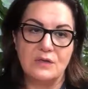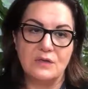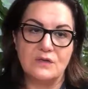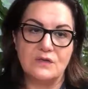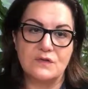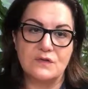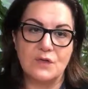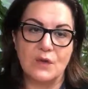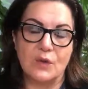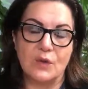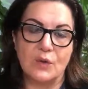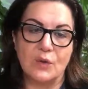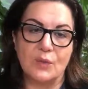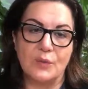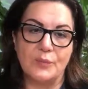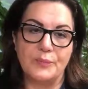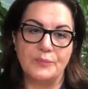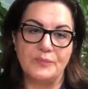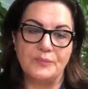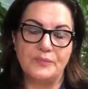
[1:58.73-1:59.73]

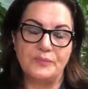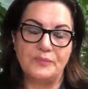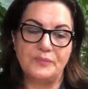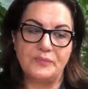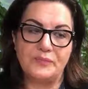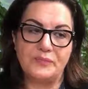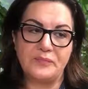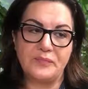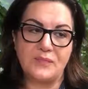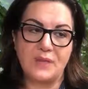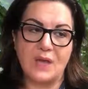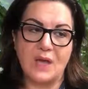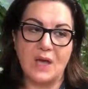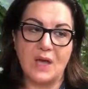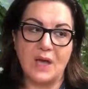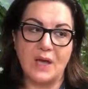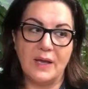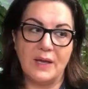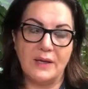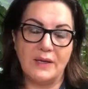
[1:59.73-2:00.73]
So
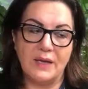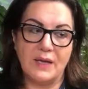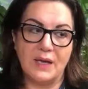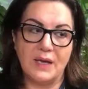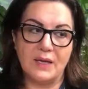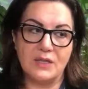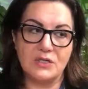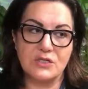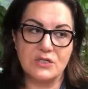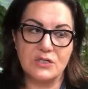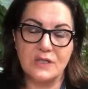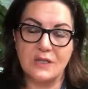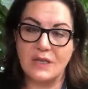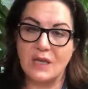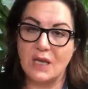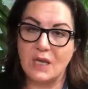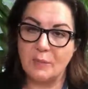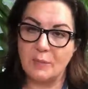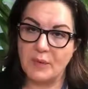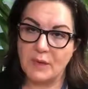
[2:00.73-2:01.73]
I actually
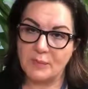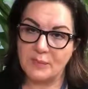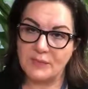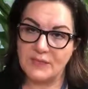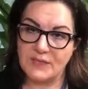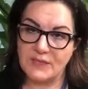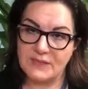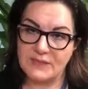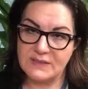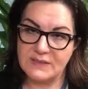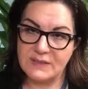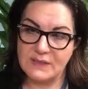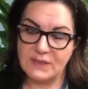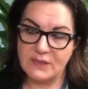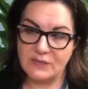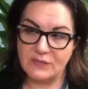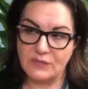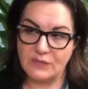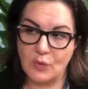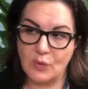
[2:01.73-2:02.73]
came up with the
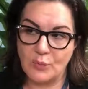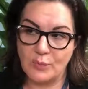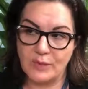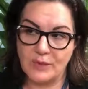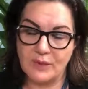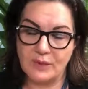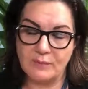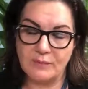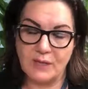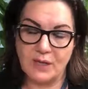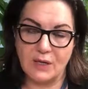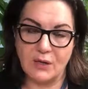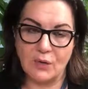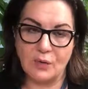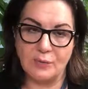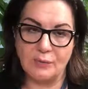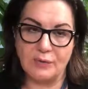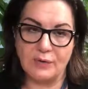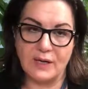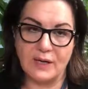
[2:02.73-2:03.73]
idea opening my
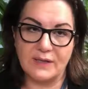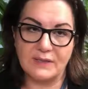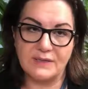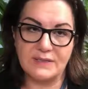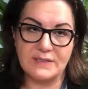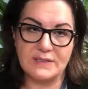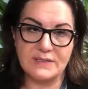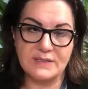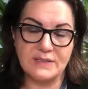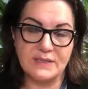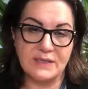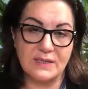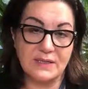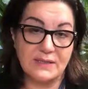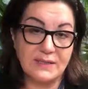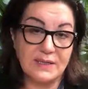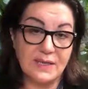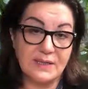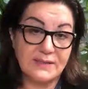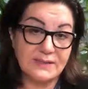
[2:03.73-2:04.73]
own practice, and
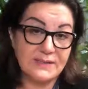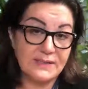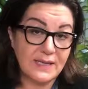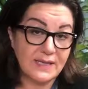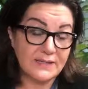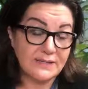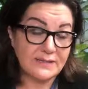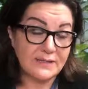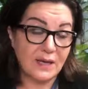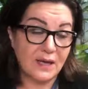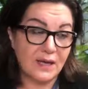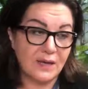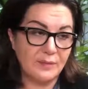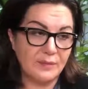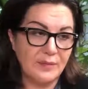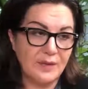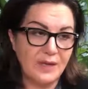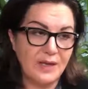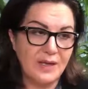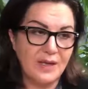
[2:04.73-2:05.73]
at that
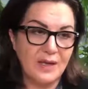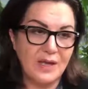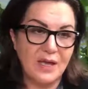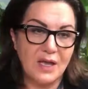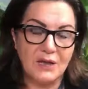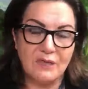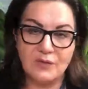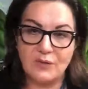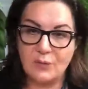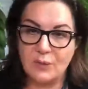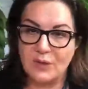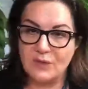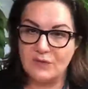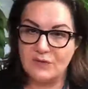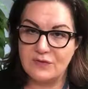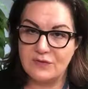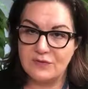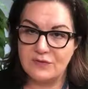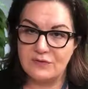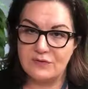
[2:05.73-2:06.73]
time
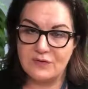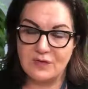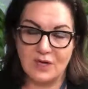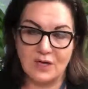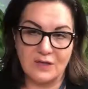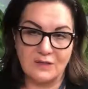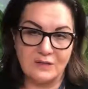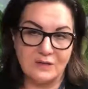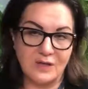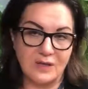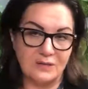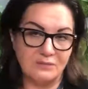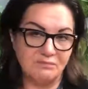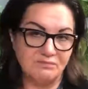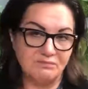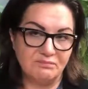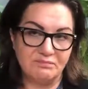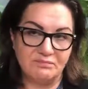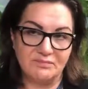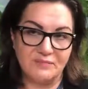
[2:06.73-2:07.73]
everyone thought that
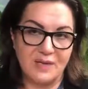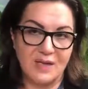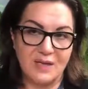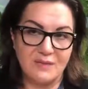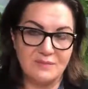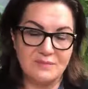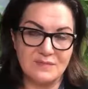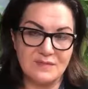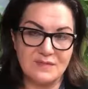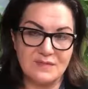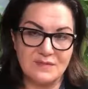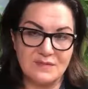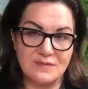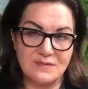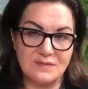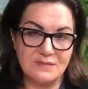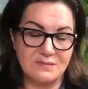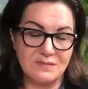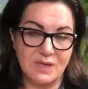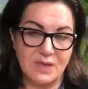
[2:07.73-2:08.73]

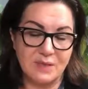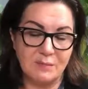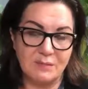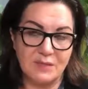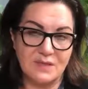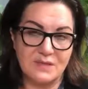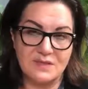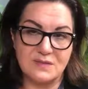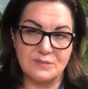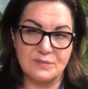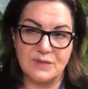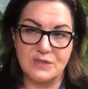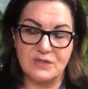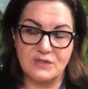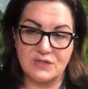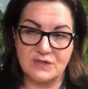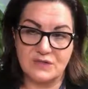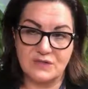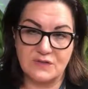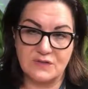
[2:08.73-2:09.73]
I must be
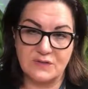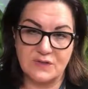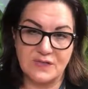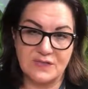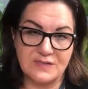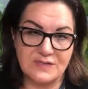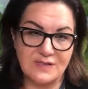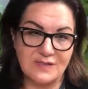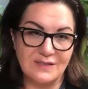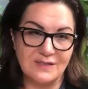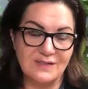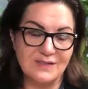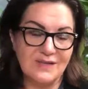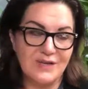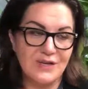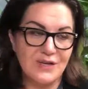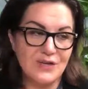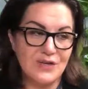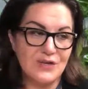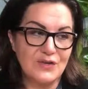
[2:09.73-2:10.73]
just crazy.
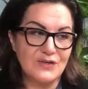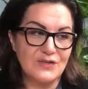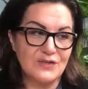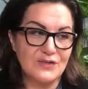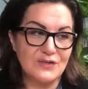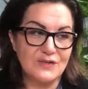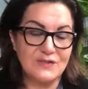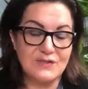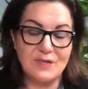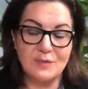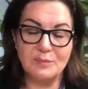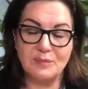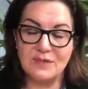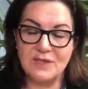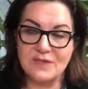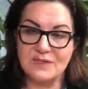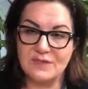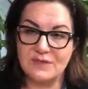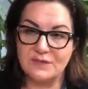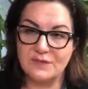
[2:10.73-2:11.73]
So
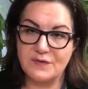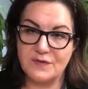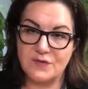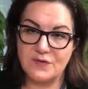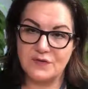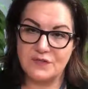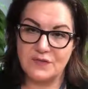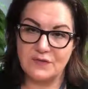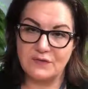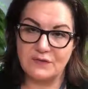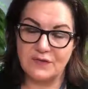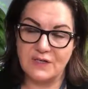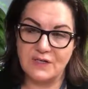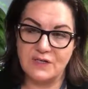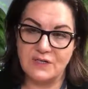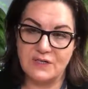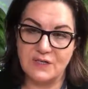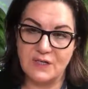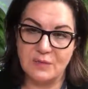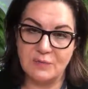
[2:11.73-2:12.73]
simply, as a
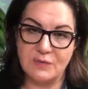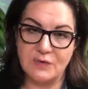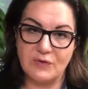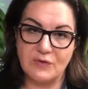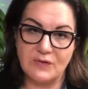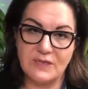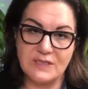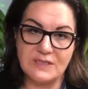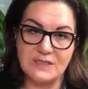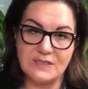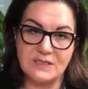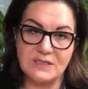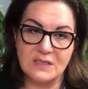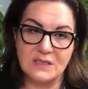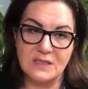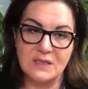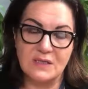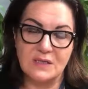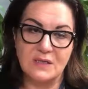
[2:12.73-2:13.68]
first-generation immigrant,